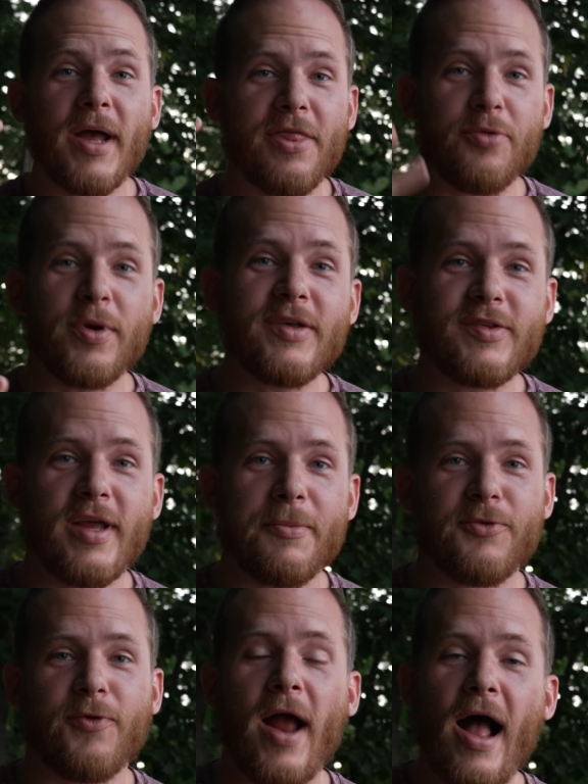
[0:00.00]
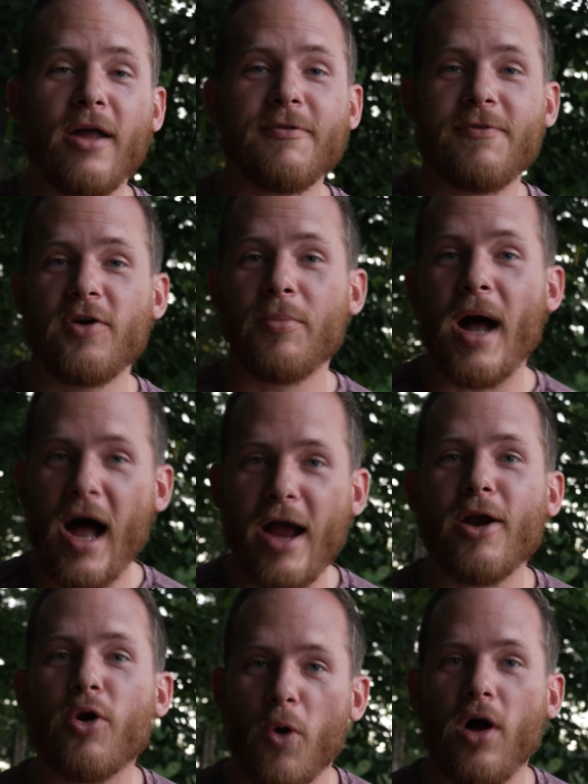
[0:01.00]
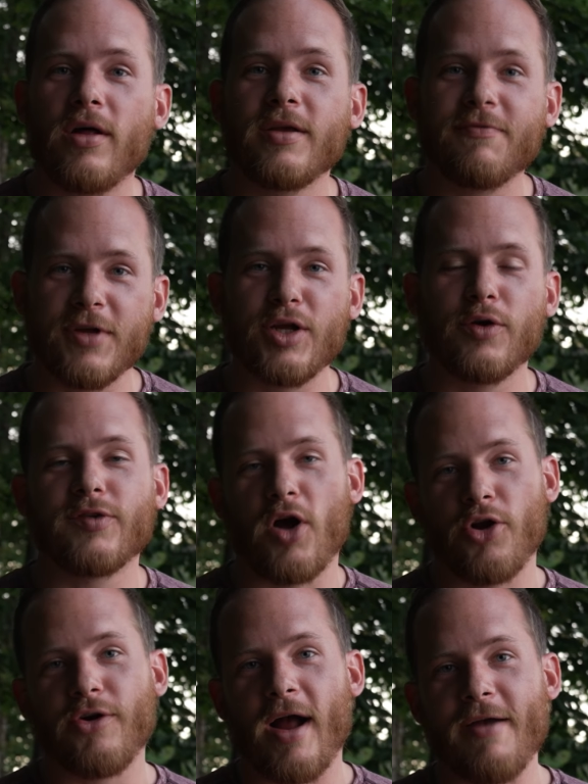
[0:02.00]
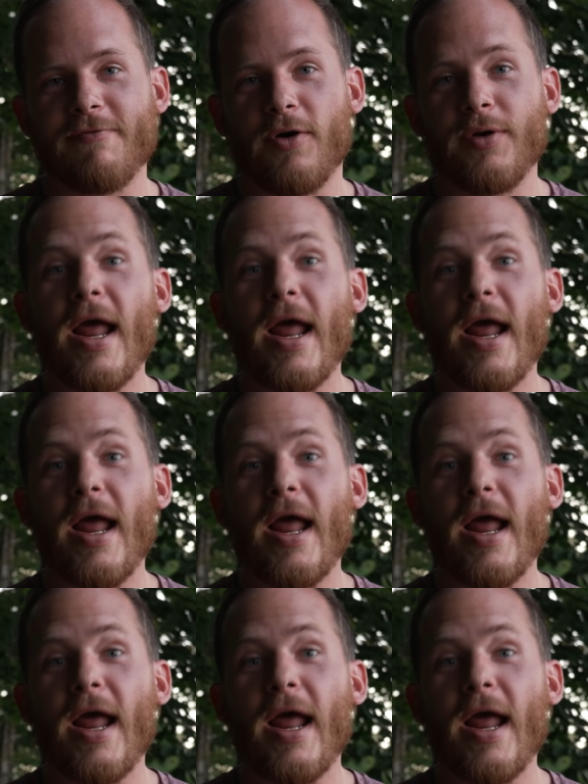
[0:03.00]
my 3 steps for how to film higher quality videos on your iPhone.